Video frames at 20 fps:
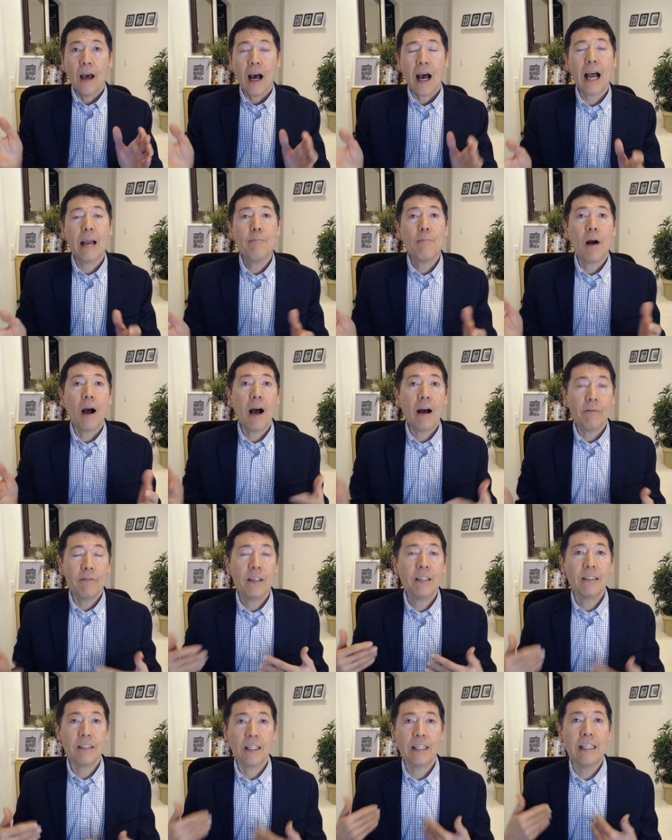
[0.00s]
I'm
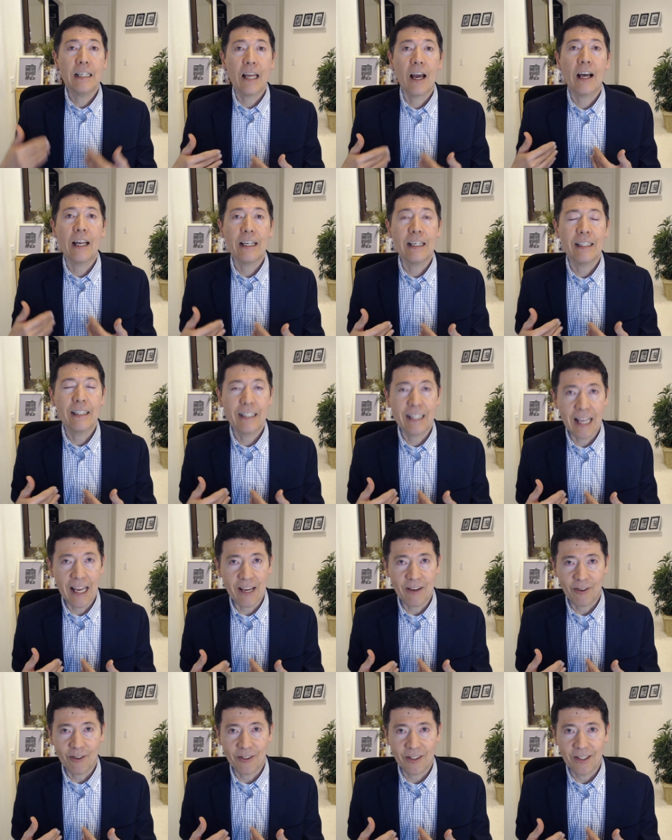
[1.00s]
obviously not in
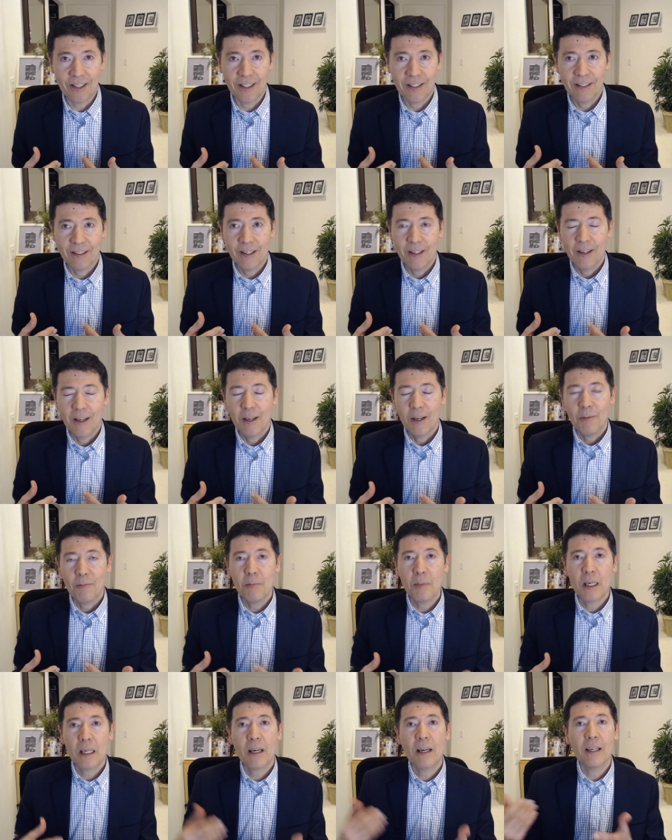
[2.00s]
sales
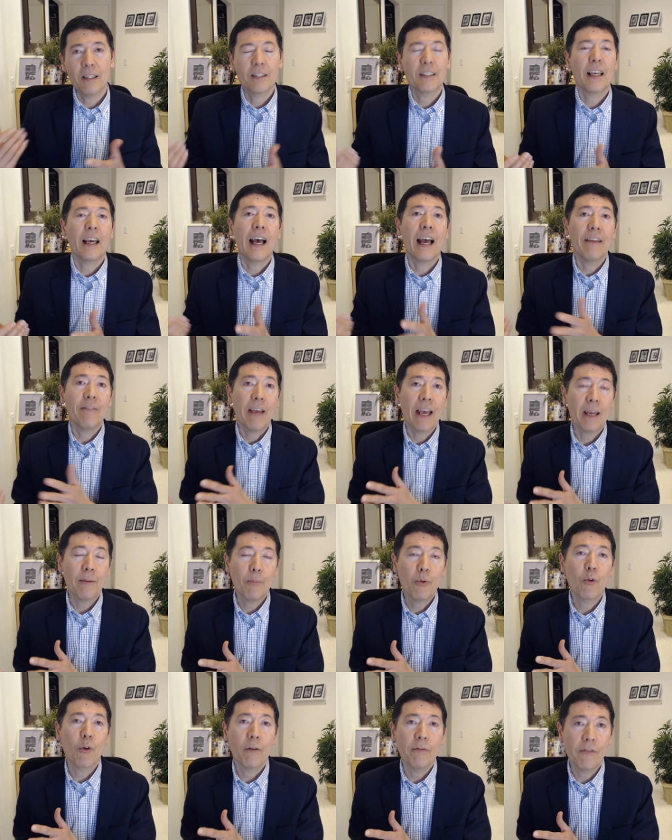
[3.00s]
because I've had
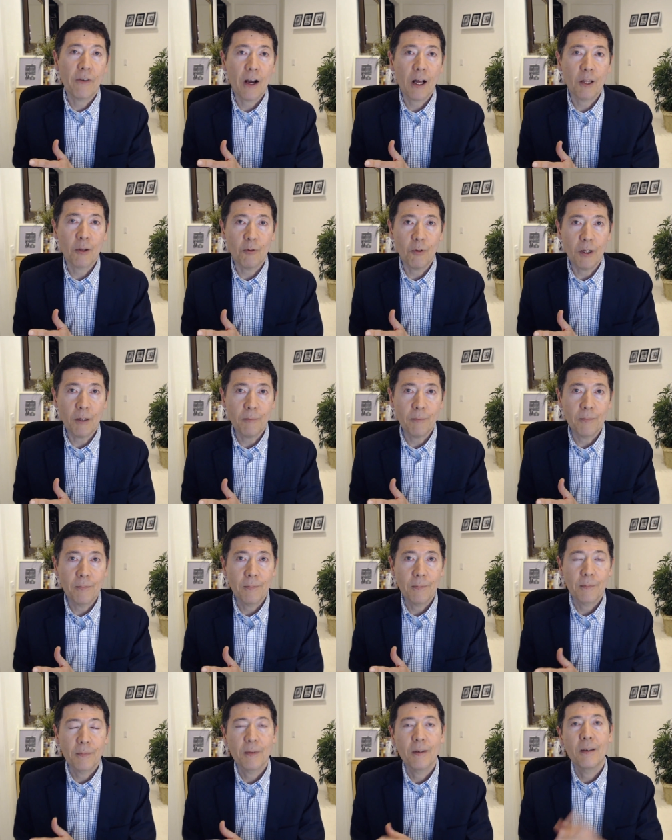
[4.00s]
poor follow up.
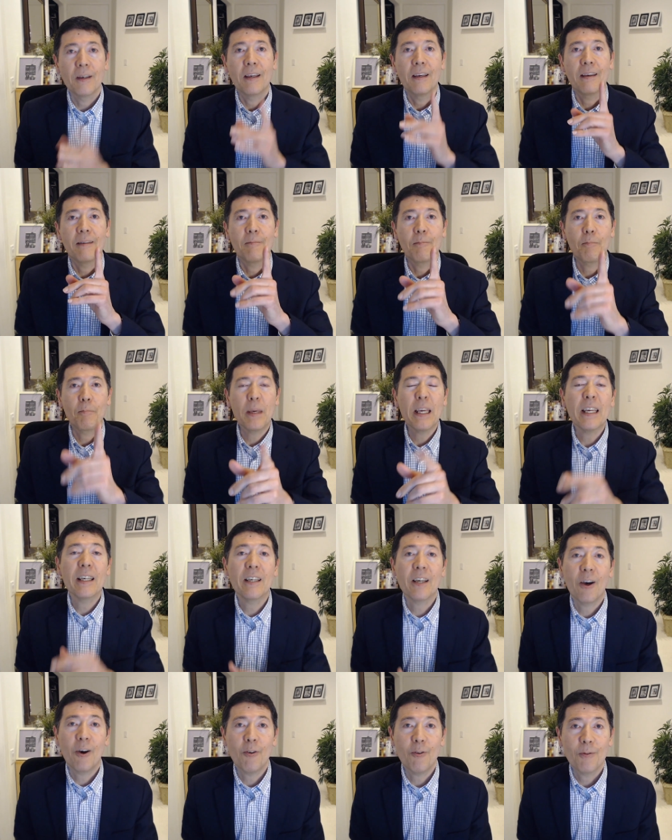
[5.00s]

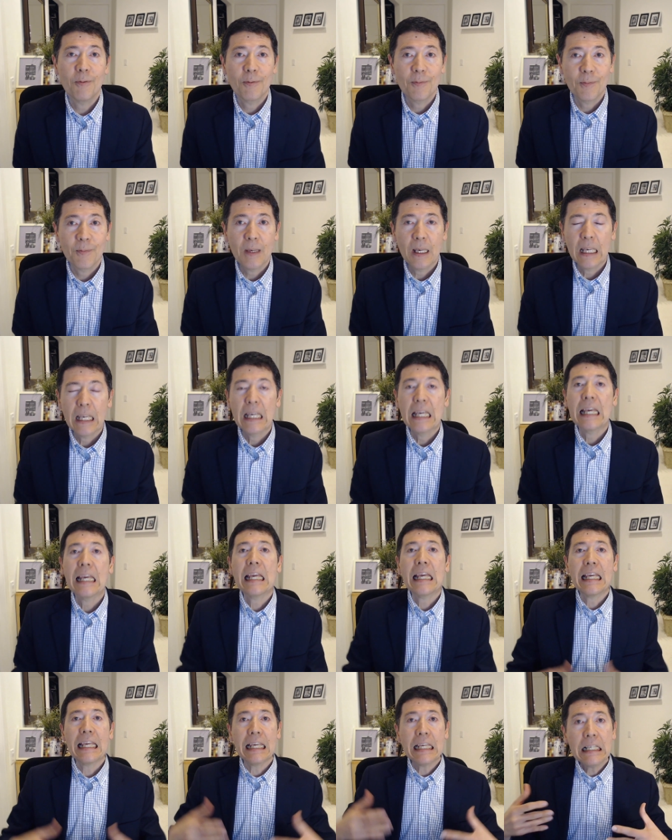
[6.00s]
Bingo.
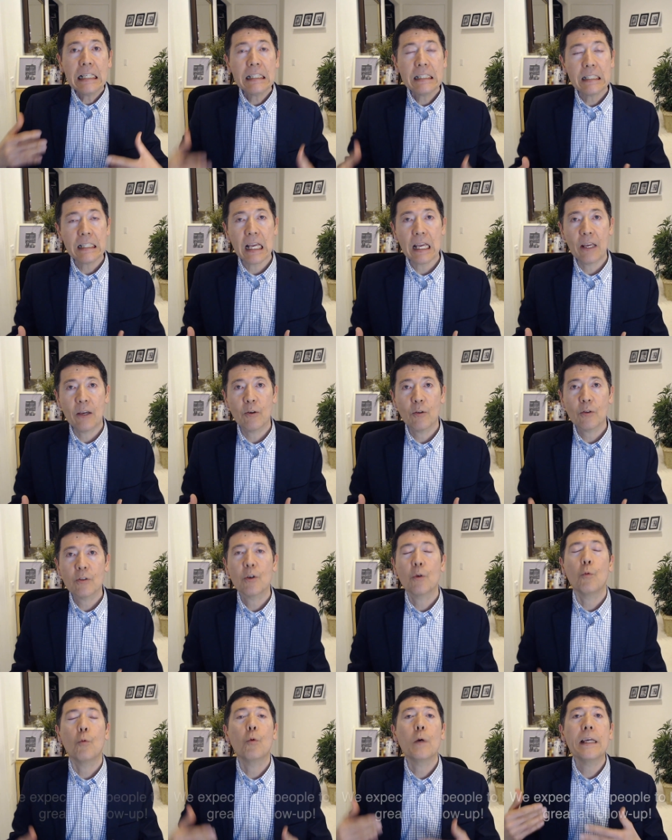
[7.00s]
In
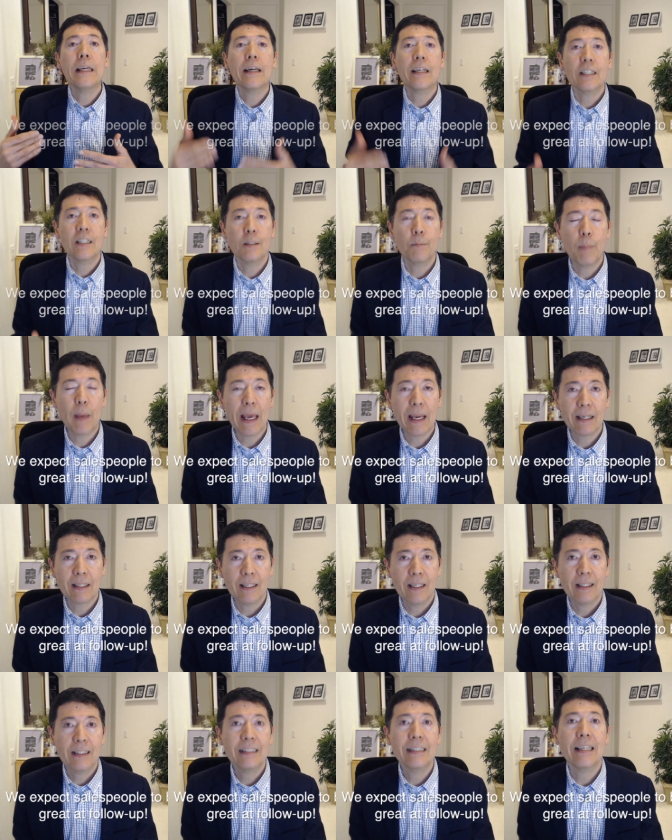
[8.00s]
sales, we
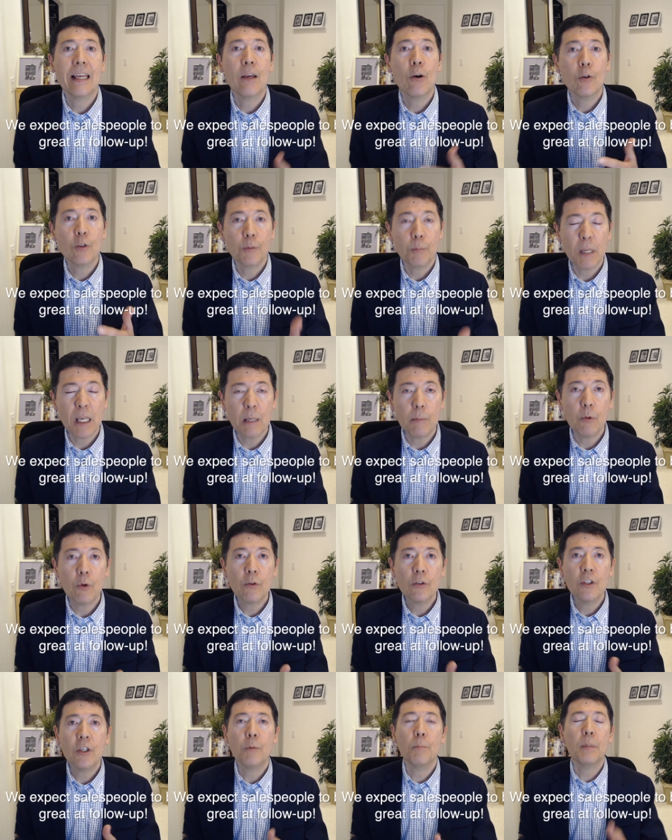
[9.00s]
expect
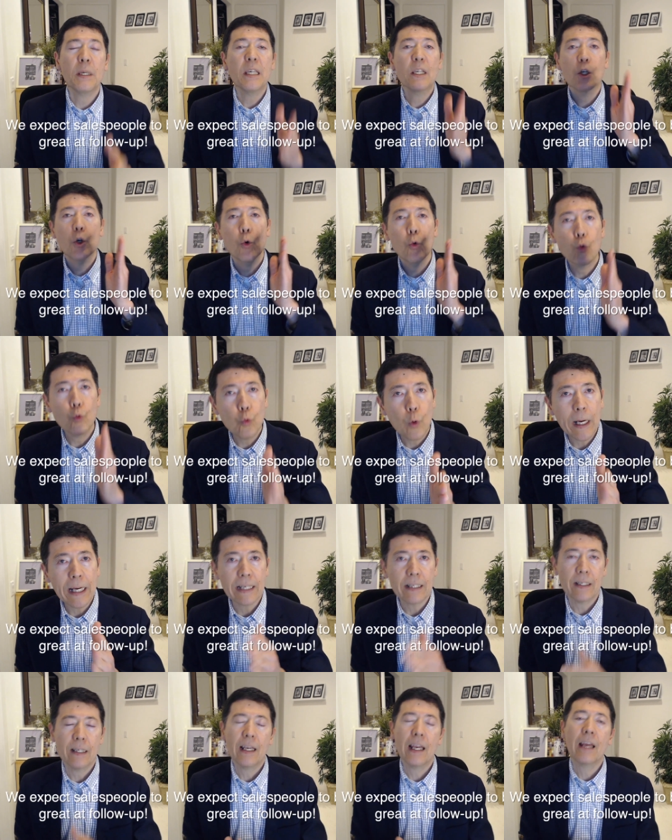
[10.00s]
salespeople to be
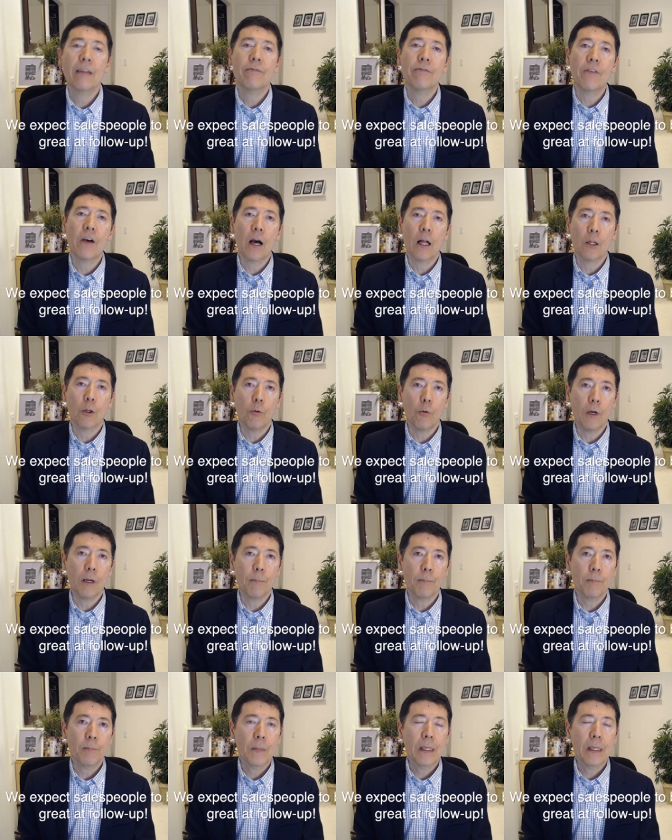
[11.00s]
great at follow up.